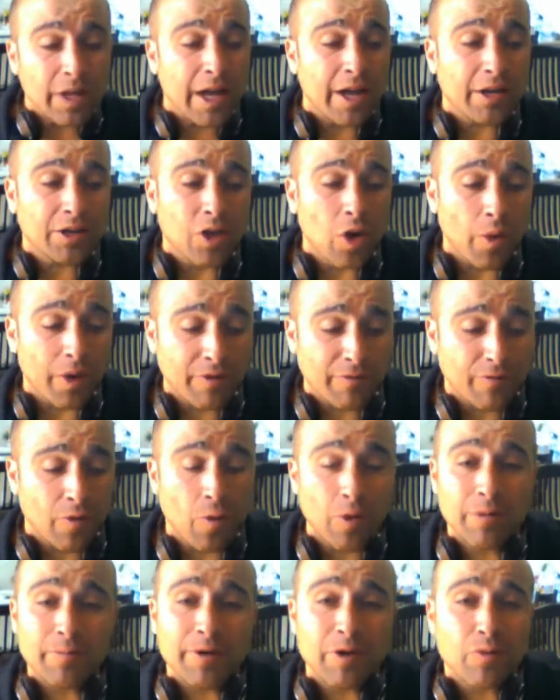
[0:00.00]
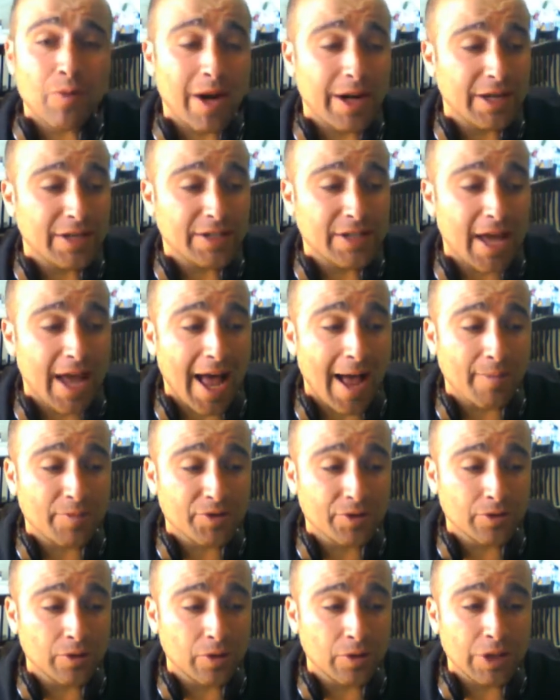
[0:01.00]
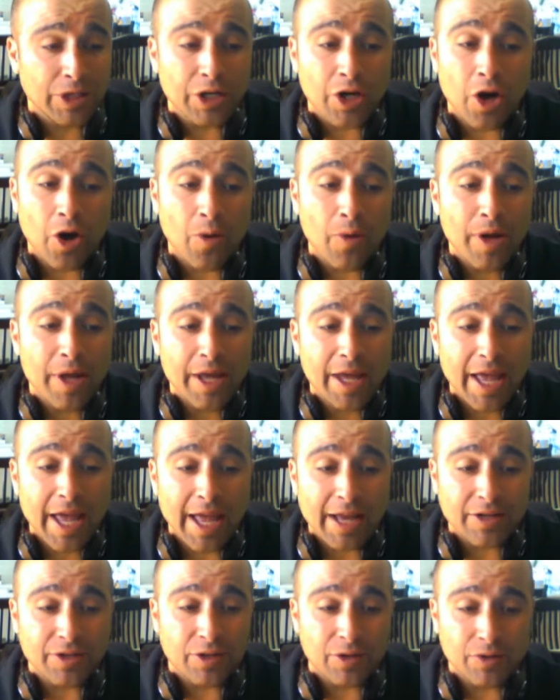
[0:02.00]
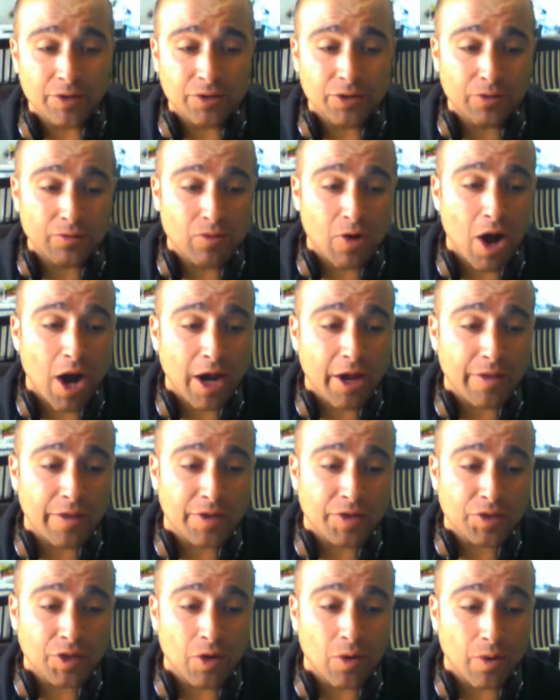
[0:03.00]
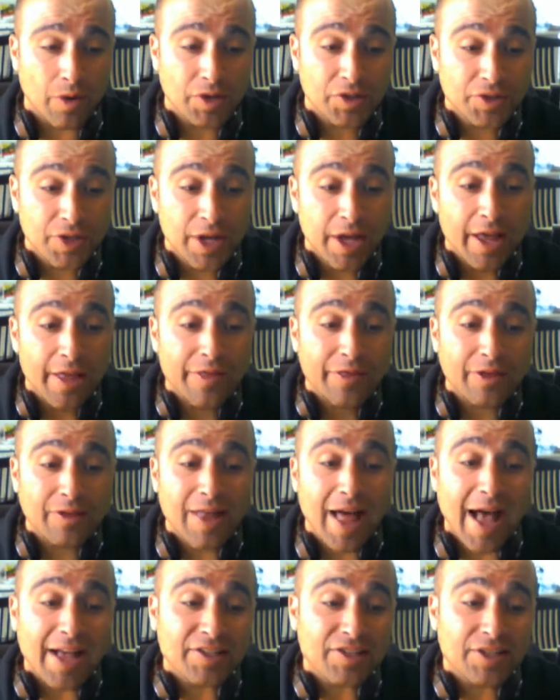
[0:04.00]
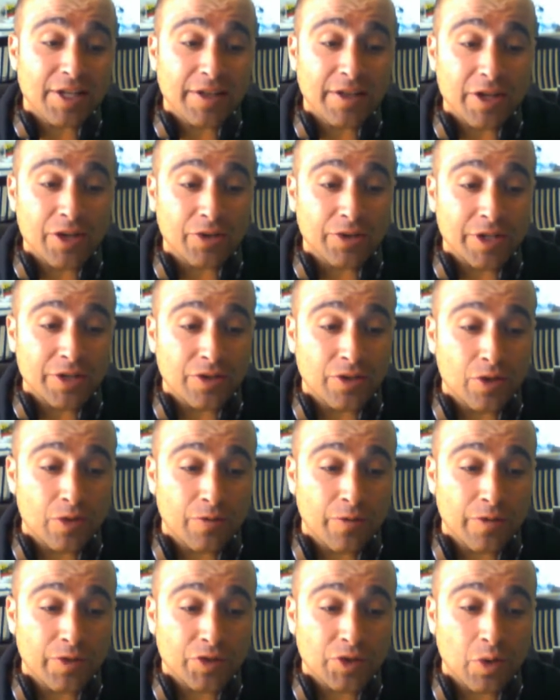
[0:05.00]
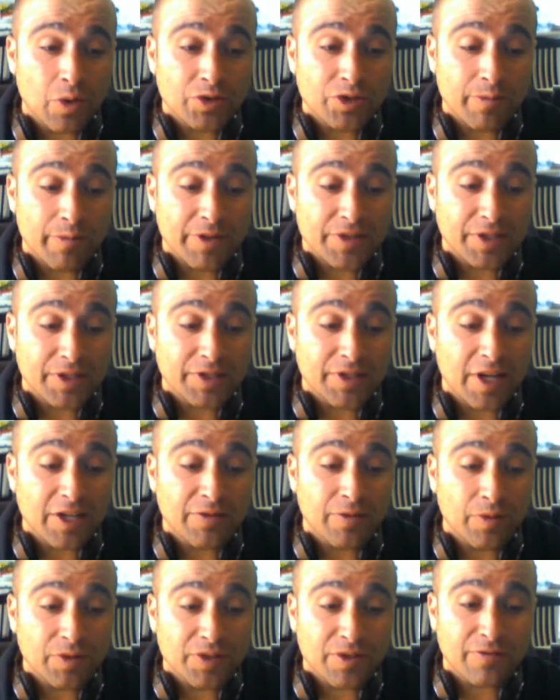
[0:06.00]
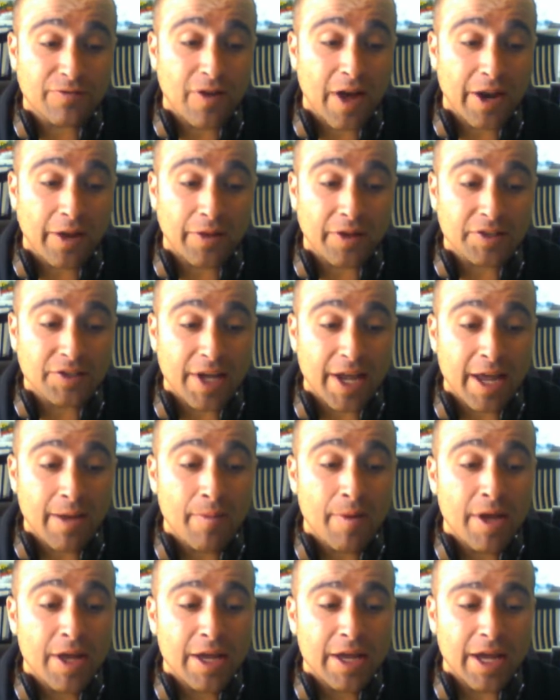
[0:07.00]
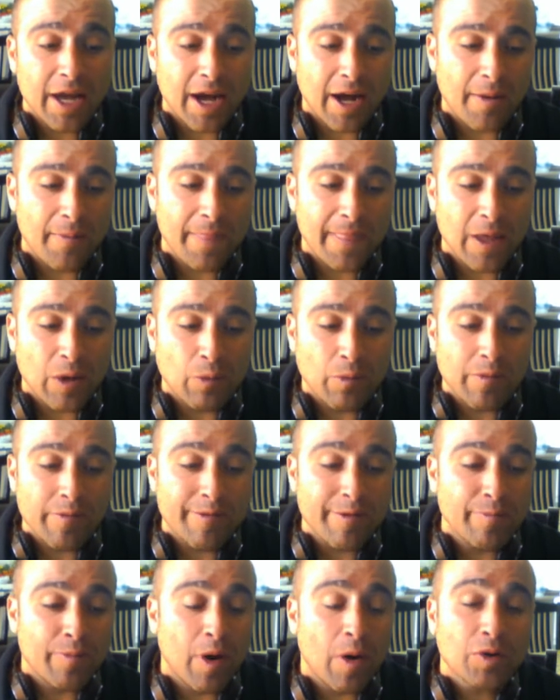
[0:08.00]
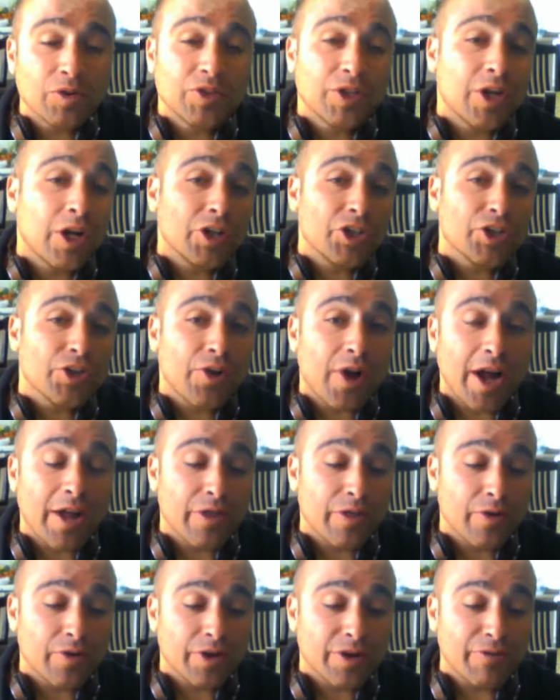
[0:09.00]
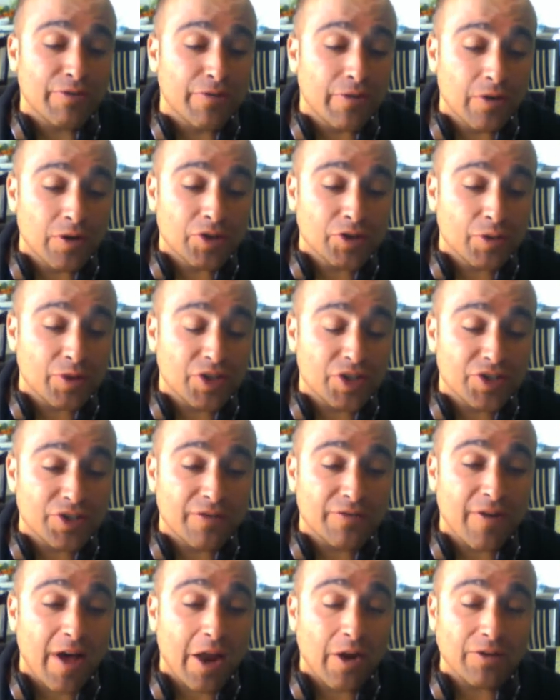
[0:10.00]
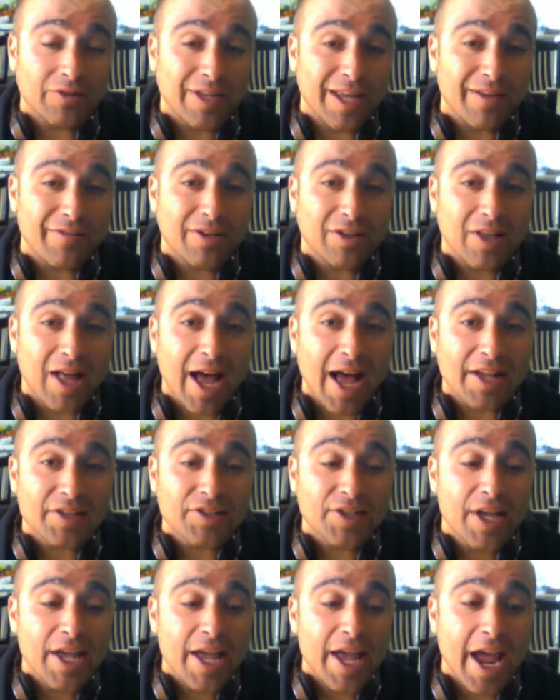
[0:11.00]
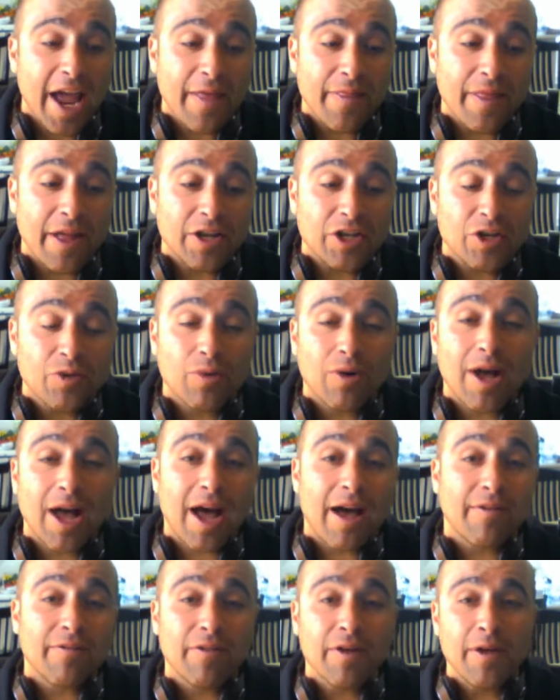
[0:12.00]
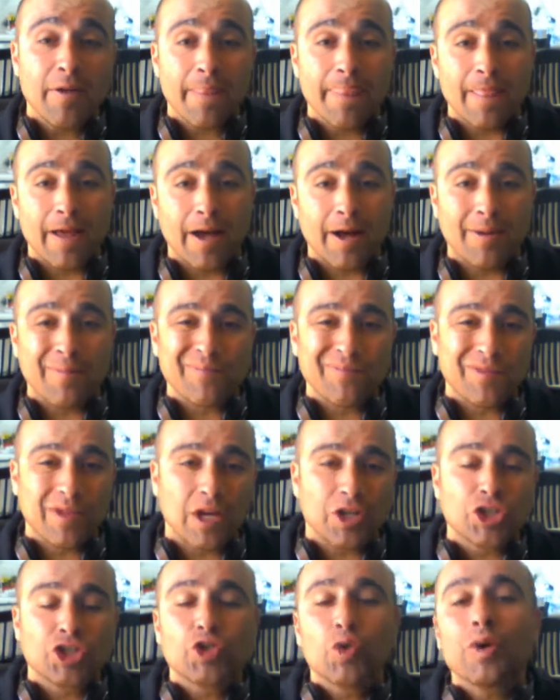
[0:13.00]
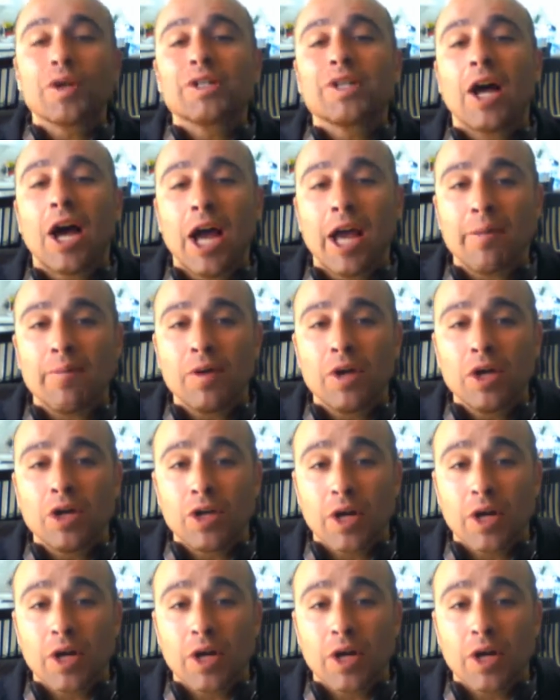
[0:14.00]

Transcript: And going forward, be ready to absolutely go and to rock this course. The last thing that you'll need to do for this course to be successful is the final exam. It will be posted on July 31st, which is the final day of class, and then you will have a short time